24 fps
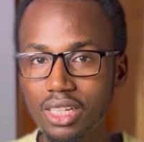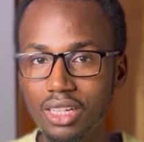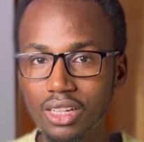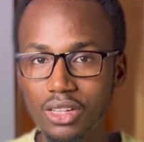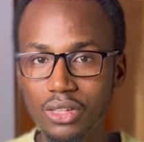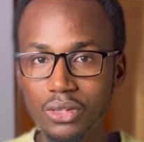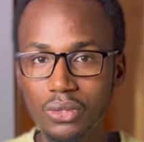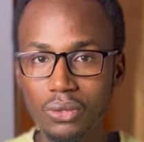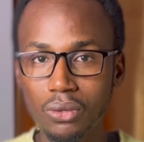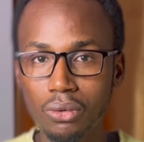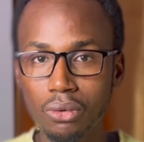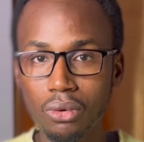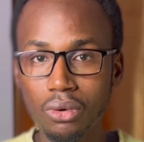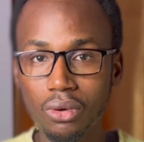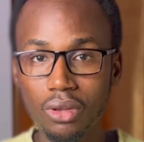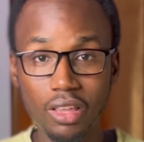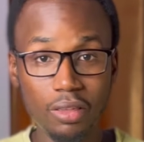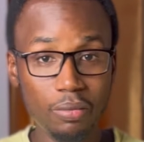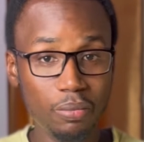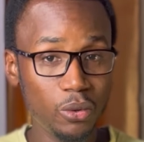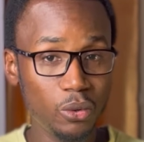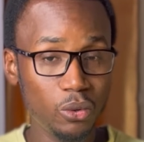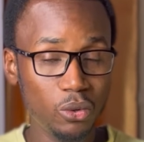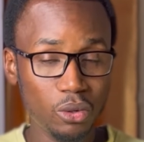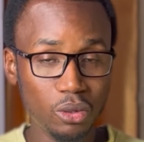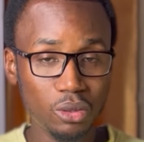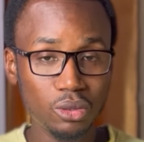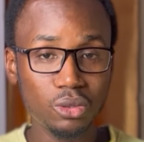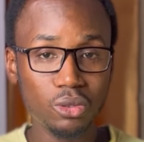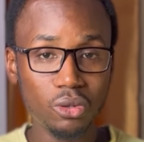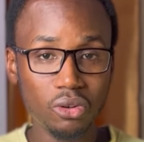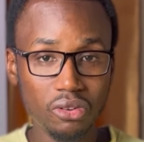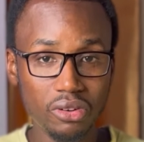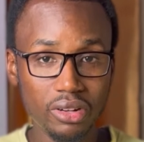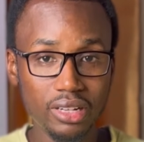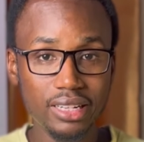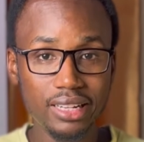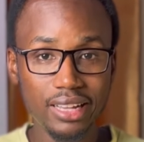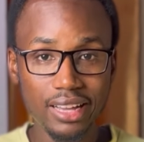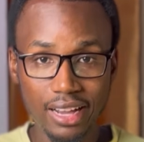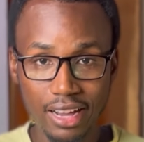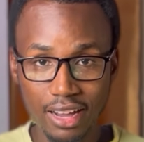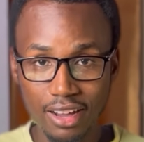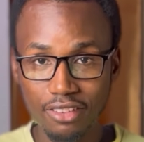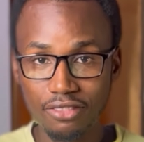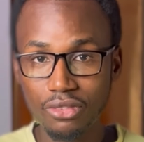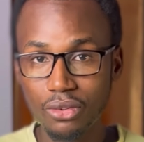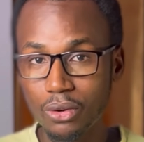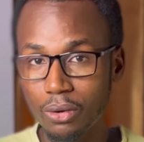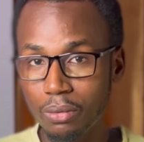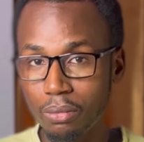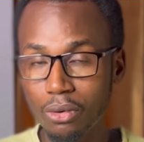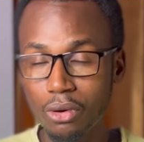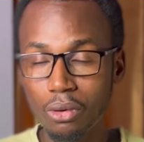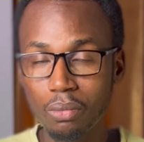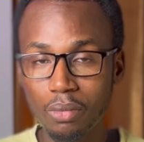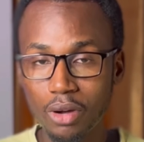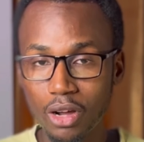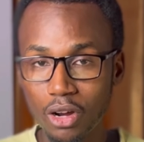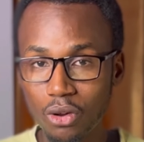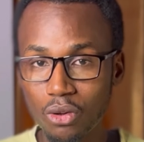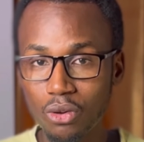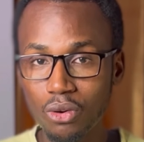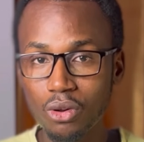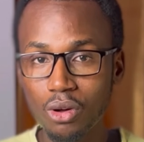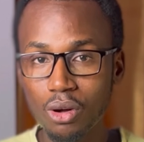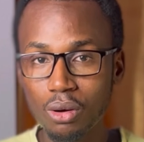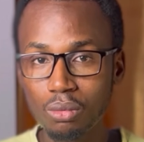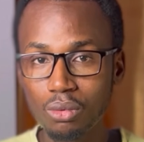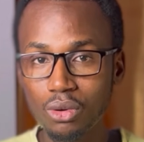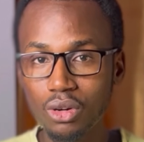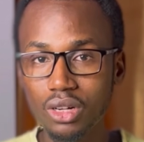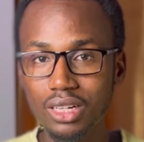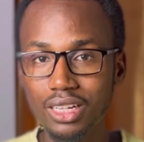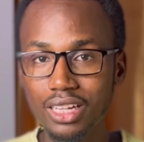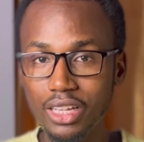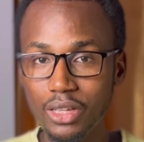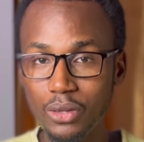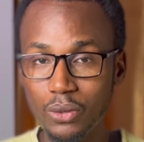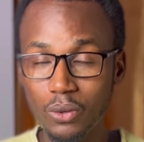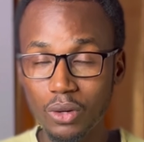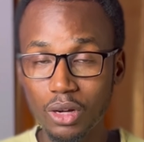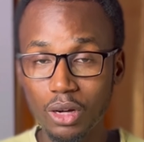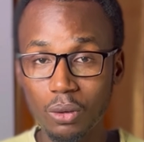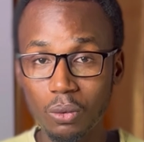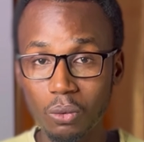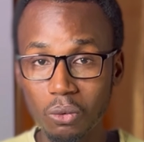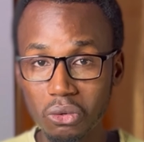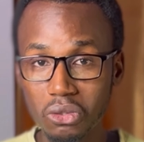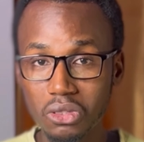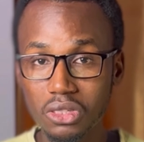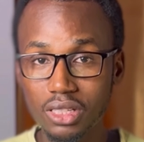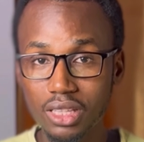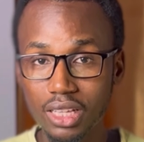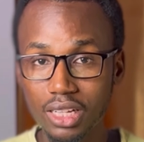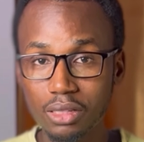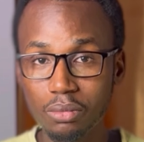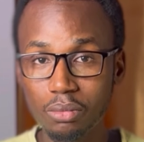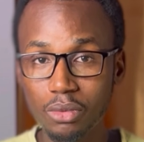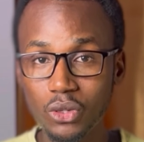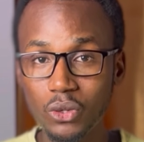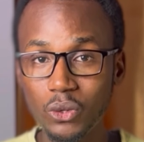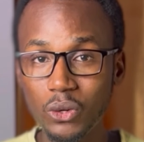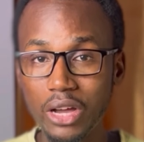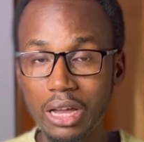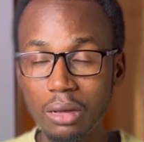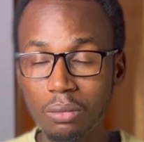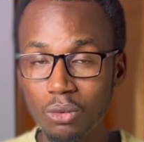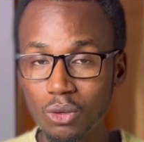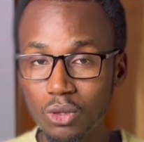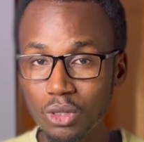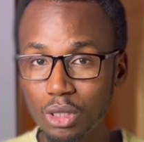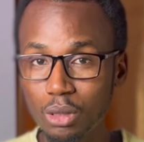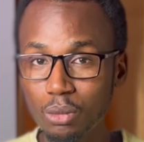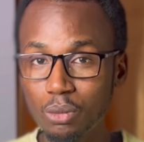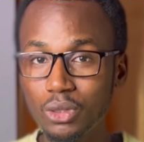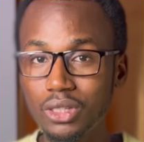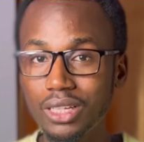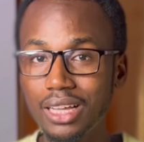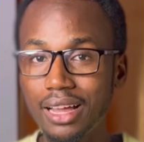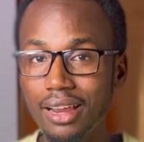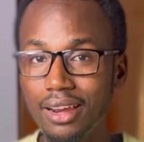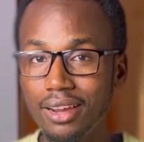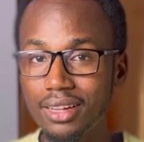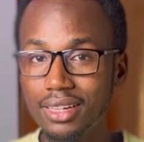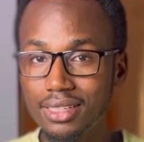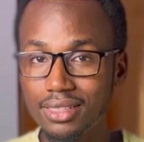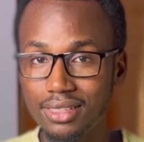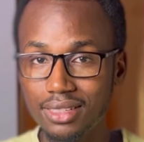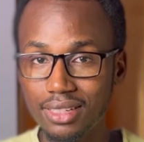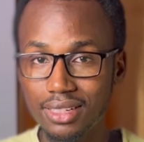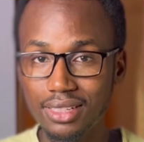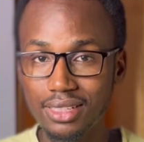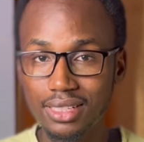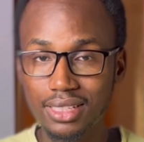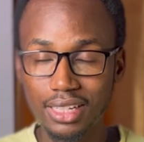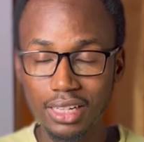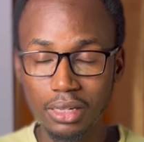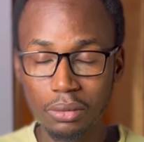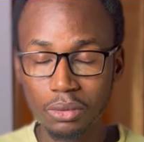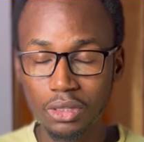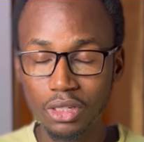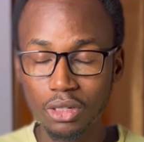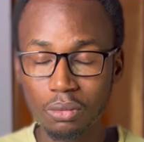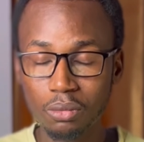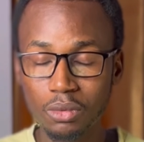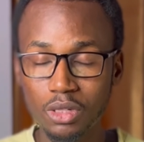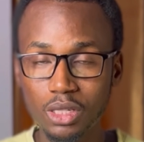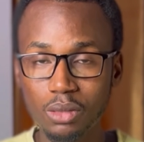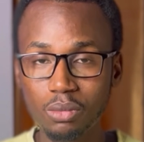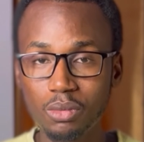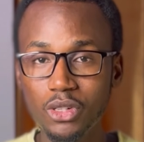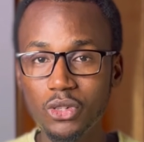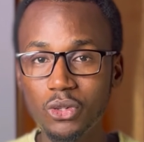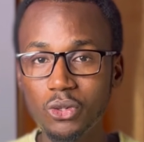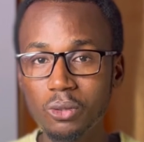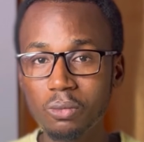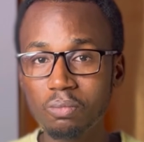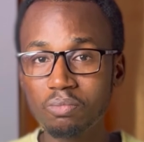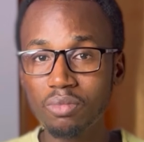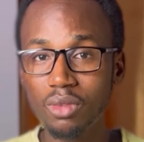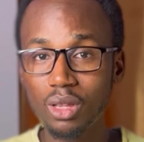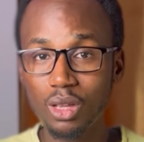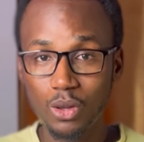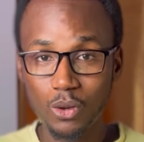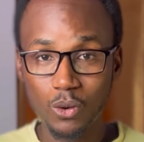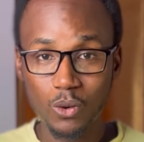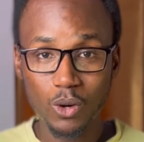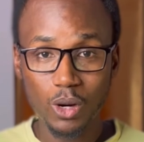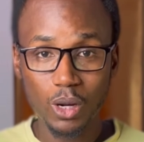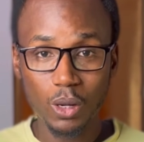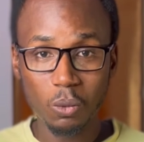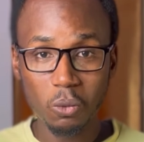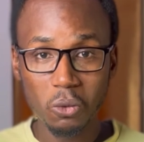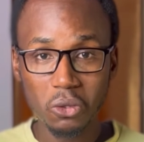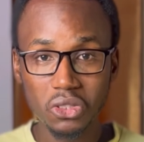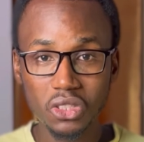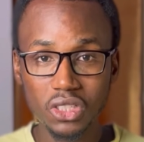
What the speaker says: So if you don't already have your profile on Upwork, you can watch that video. I'm going to put a link in the description of this video. You can watch